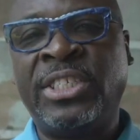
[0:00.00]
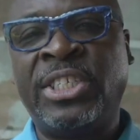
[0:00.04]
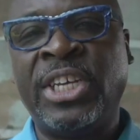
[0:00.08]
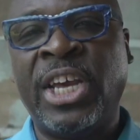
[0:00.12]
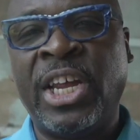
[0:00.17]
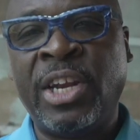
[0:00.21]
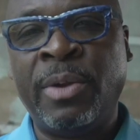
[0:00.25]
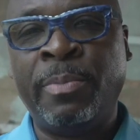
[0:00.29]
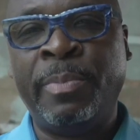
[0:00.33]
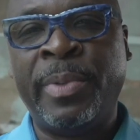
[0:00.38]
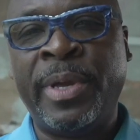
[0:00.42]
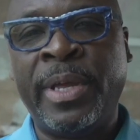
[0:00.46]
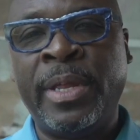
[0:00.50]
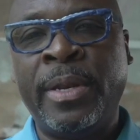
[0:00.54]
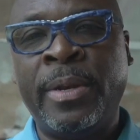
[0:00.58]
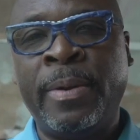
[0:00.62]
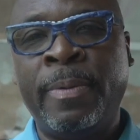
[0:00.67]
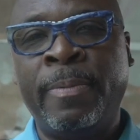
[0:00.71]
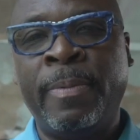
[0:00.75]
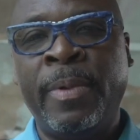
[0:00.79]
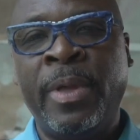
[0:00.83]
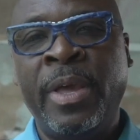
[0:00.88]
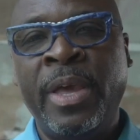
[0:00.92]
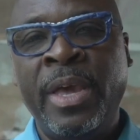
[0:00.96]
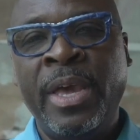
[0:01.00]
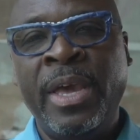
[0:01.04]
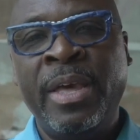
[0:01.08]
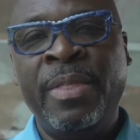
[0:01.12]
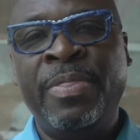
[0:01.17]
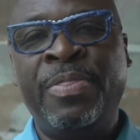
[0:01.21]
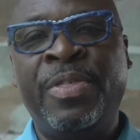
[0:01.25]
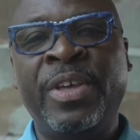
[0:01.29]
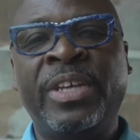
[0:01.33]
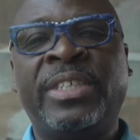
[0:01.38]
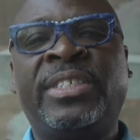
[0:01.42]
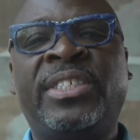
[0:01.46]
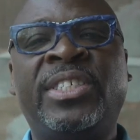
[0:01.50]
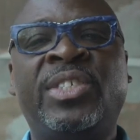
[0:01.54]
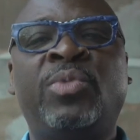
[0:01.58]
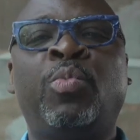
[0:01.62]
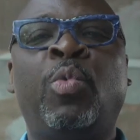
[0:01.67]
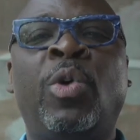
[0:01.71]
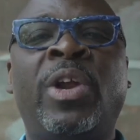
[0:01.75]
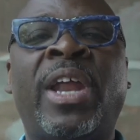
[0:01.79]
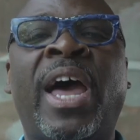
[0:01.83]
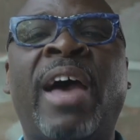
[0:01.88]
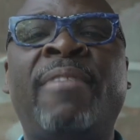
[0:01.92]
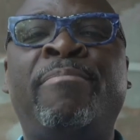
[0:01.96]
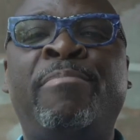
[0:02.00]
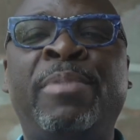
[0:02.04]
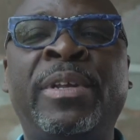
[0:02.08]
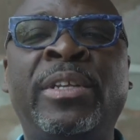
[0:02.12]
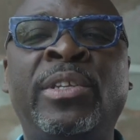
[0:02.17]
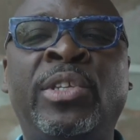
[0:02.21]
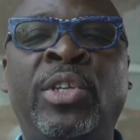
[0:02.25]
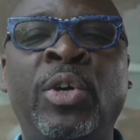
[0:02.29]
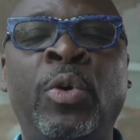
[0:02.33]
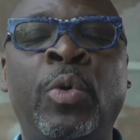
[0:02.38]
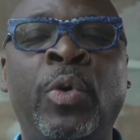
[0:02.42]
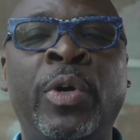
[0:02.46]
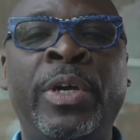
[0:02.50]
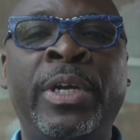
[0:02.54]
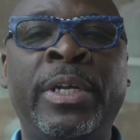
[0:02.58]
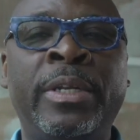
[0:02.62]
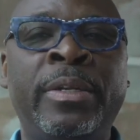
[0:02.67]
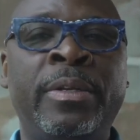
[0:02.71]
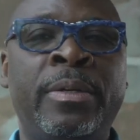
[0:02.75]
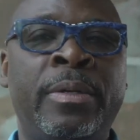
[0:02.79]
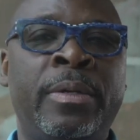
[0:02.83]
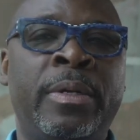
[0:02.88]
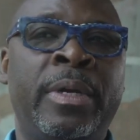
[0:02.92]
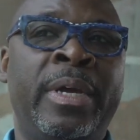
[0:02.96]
gentlemen, this is what I've been doing.